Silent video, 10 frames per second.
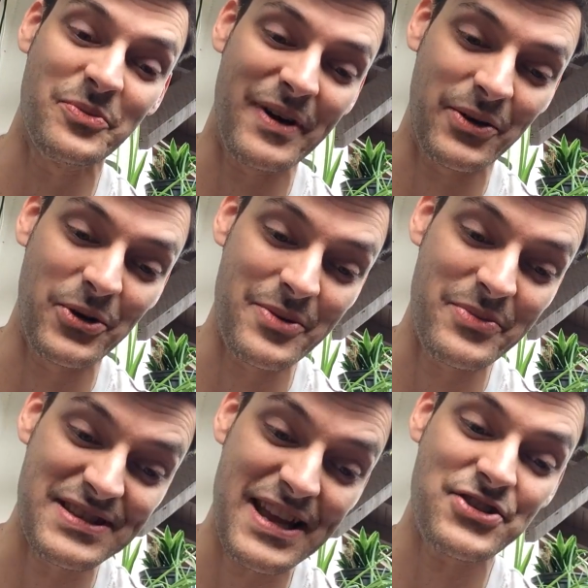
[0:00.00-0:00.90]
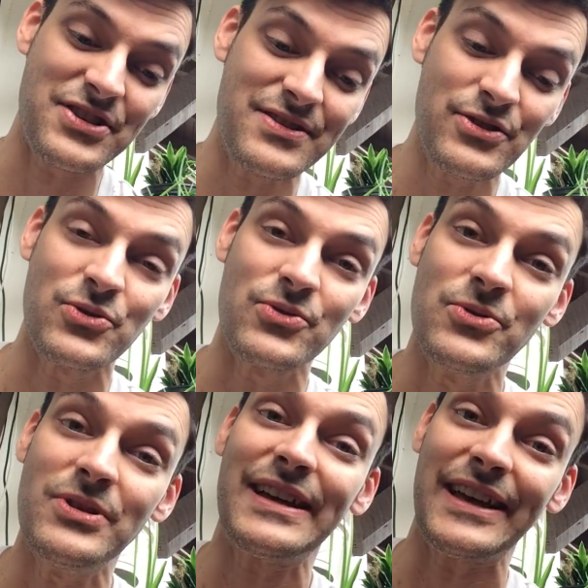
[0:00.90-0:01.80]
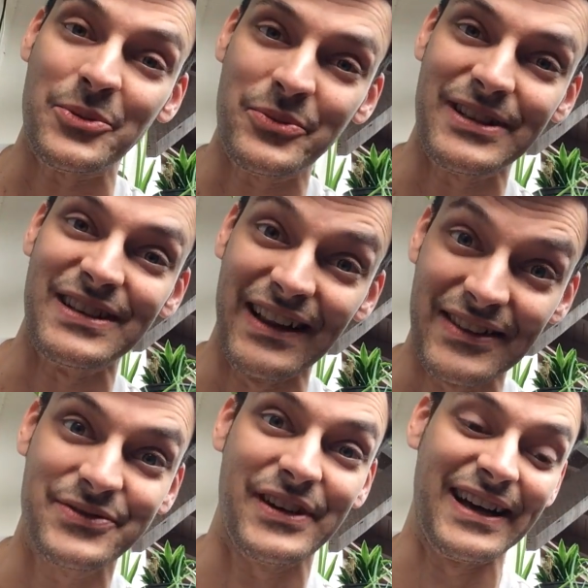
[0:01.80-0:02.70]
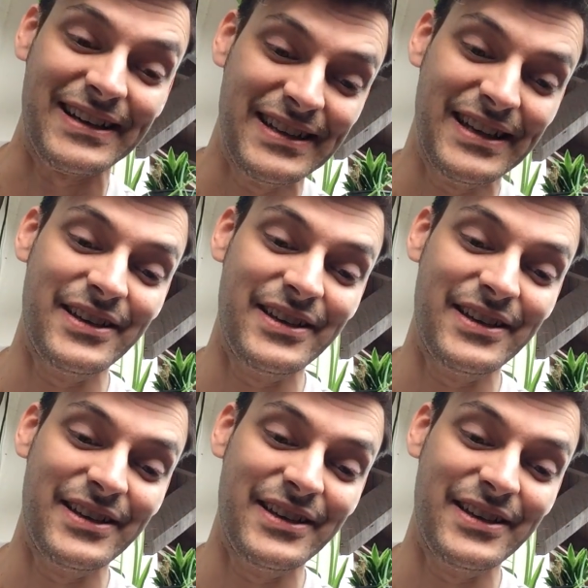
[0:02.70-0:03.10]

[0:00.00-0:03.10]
marijuana possession to help nullify